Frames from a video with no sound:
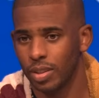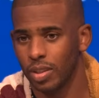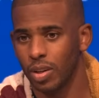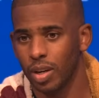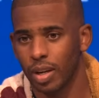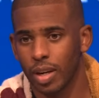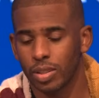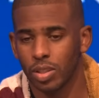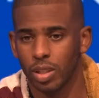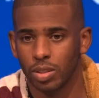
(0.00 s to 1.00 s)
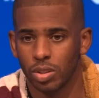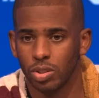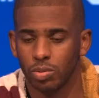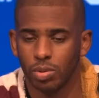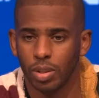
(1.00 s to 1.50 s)
you know, that I got a chance to
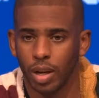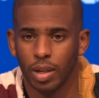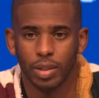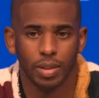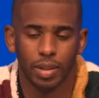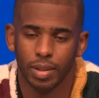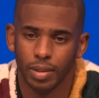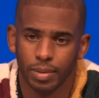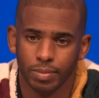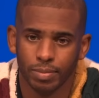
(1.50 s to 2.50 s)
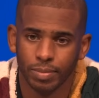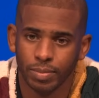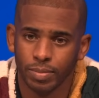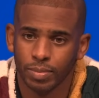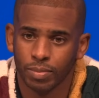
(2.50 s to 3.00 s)
shoot tonight.
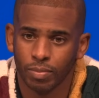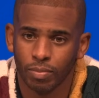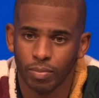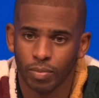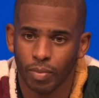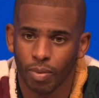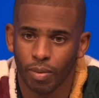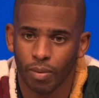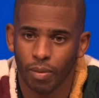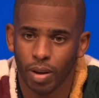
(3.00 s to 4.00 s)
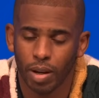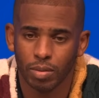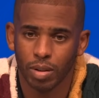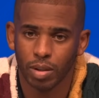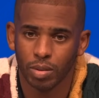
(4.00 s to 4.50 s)
I
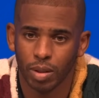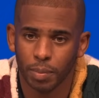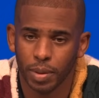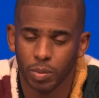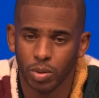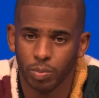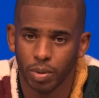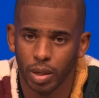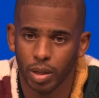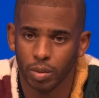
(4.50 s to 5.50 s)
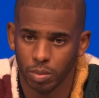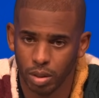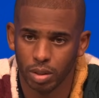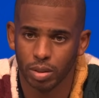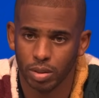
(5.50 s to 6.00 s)
don't know. I mean, when you're playing
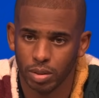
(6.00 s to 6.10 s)
with,